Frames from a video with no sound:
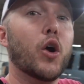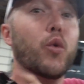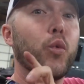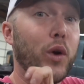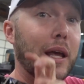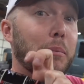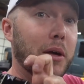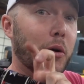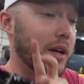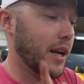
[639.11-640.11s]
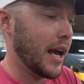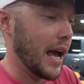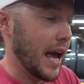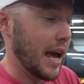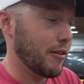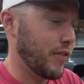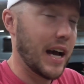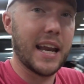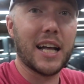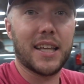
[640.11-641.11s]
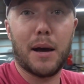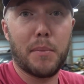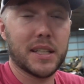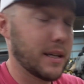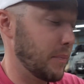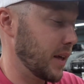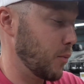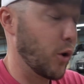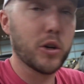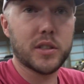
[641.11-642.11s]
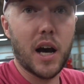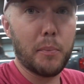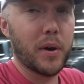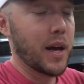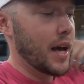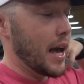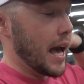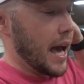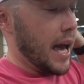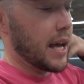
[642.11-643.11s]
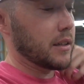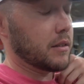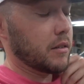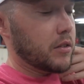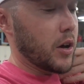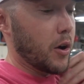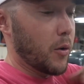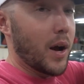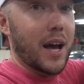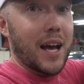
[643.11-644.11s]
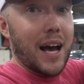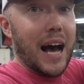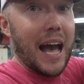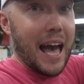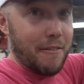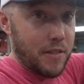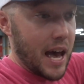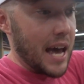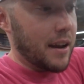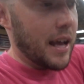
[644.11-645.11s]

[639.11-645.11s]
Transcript: rebuild it and find out that I messed something worse up. And so I have that,